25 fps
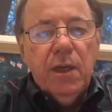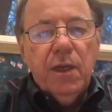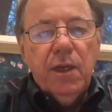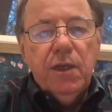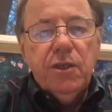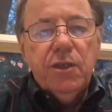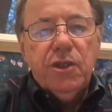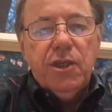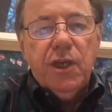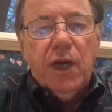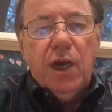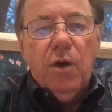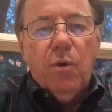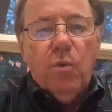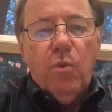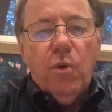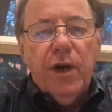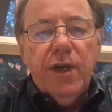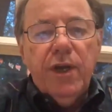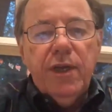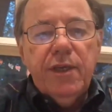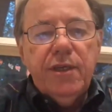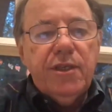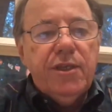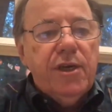So what
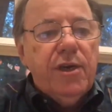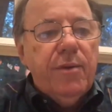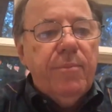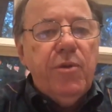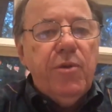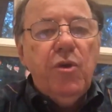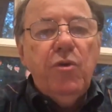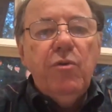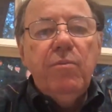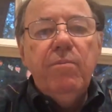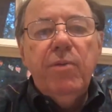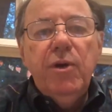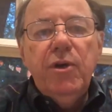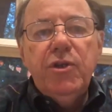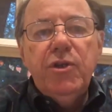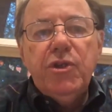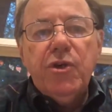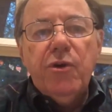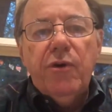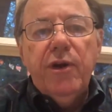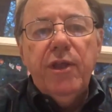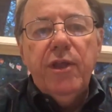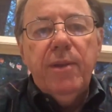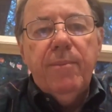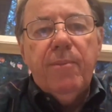is an immune
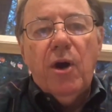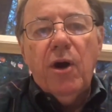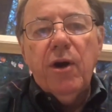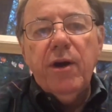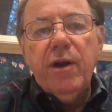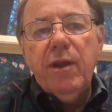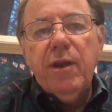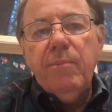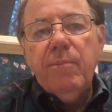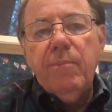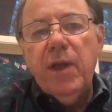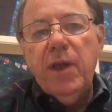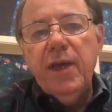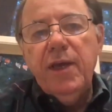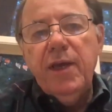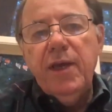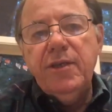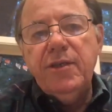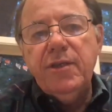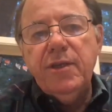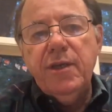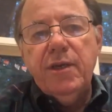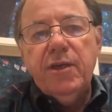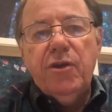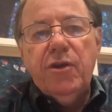booster in the
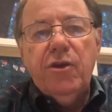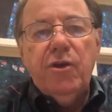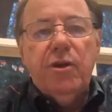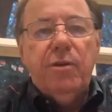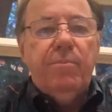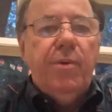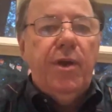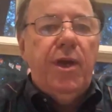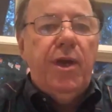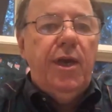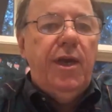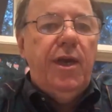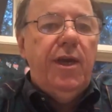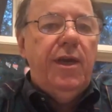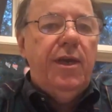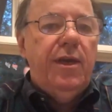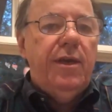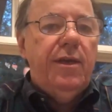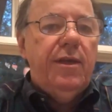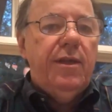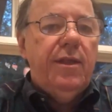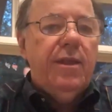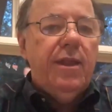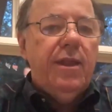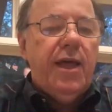marketplace? It could be
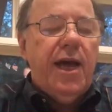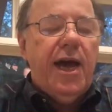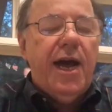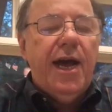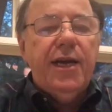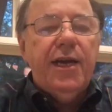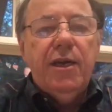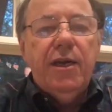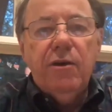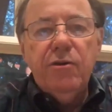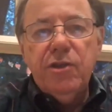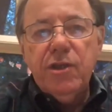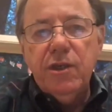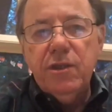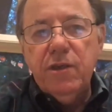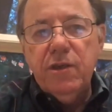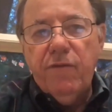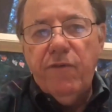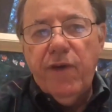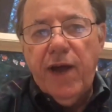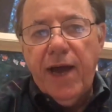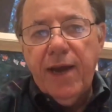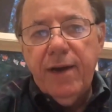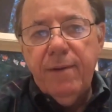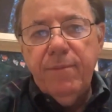high doses of
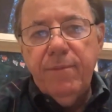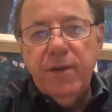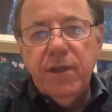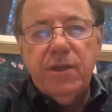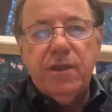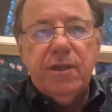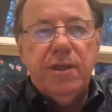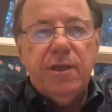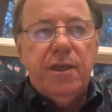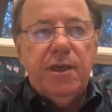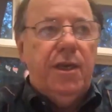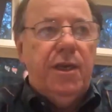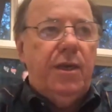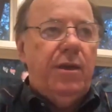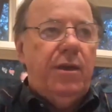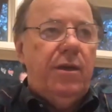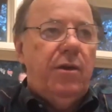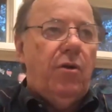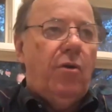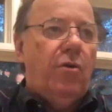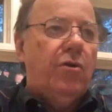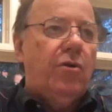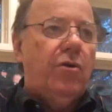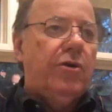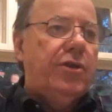vitamin C
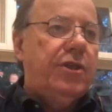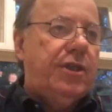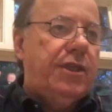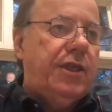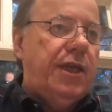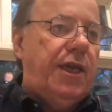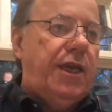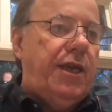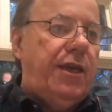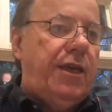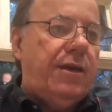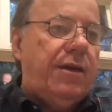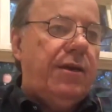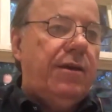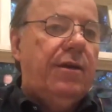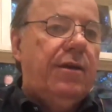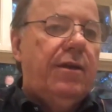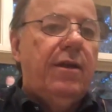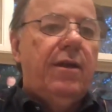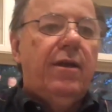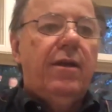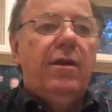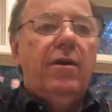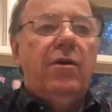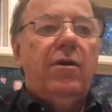or zinc,
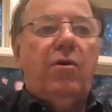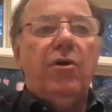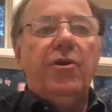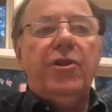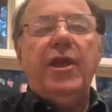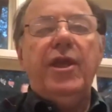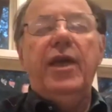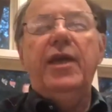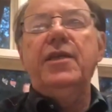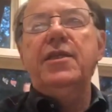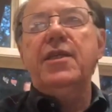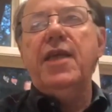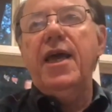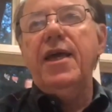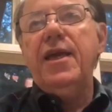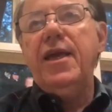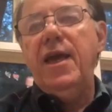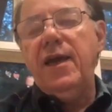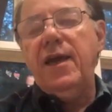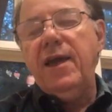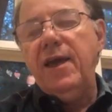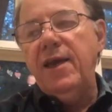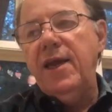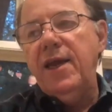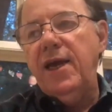or things like
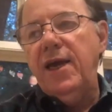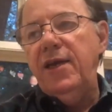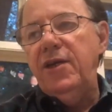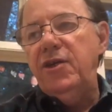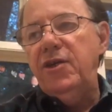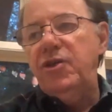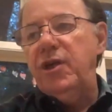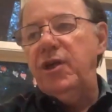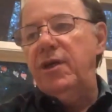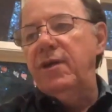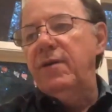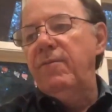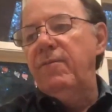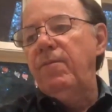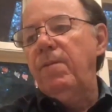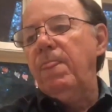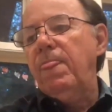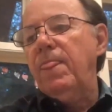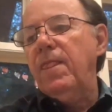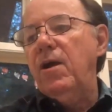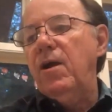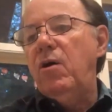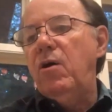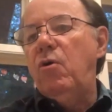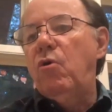echinacea
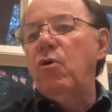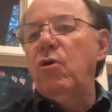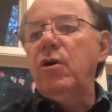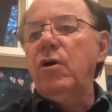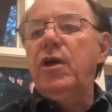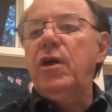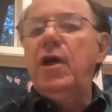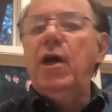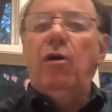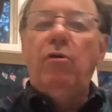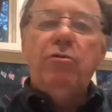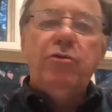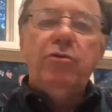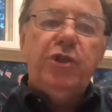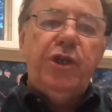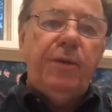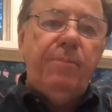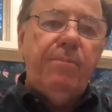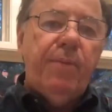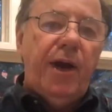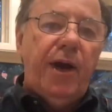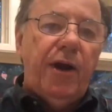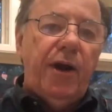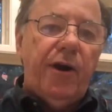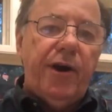or goji
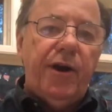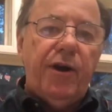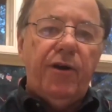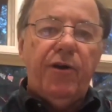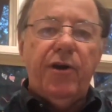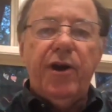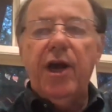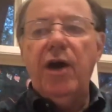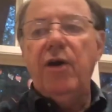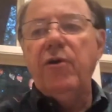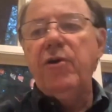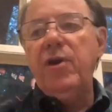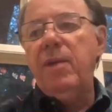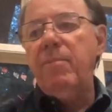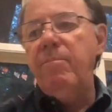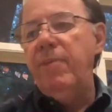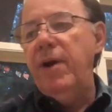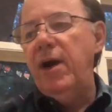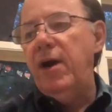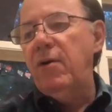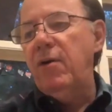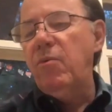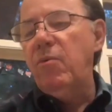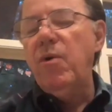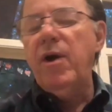berry or noni,
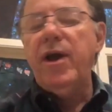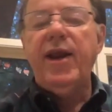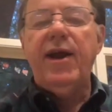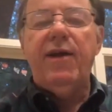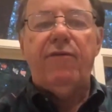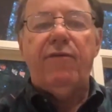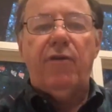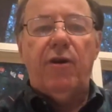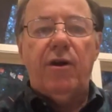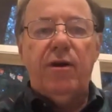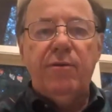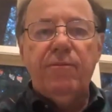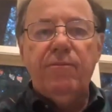or whatever.